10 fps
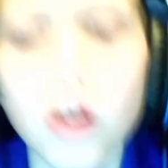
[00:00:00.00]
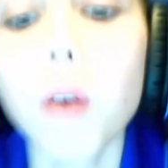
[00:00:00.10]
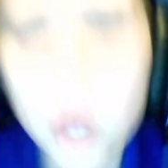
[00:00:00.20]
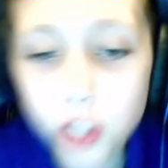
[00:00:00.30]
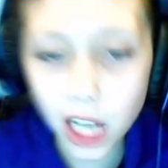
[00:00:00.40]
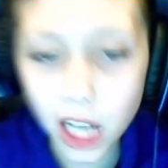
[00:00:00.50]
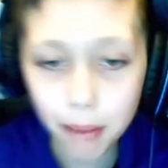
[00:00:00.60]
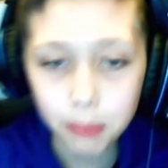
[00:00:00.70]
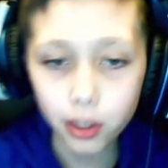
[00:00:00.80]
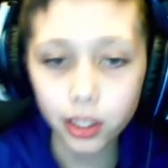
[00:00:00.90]
wish her a happy
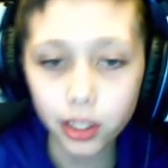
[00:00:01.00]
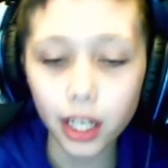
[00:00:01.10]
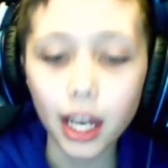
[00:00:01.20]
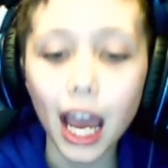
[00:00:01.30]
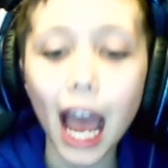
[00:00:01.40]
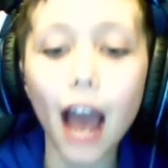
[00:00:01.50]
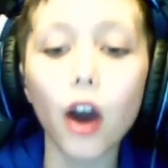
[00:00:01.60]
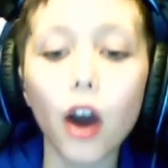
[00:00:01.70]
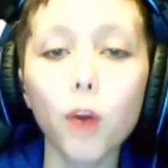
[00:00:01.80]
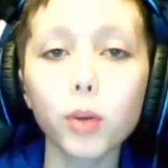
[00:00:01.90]
birthday. Ha,
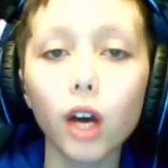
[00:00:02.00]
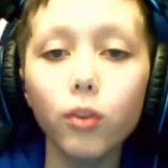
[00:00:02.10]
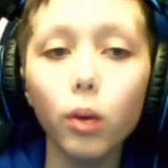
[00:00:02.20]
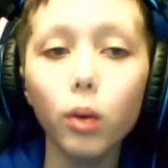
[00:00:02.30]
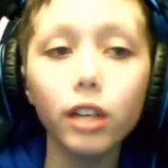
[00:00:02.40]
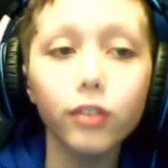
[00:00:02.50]
hope you all have a wonderful,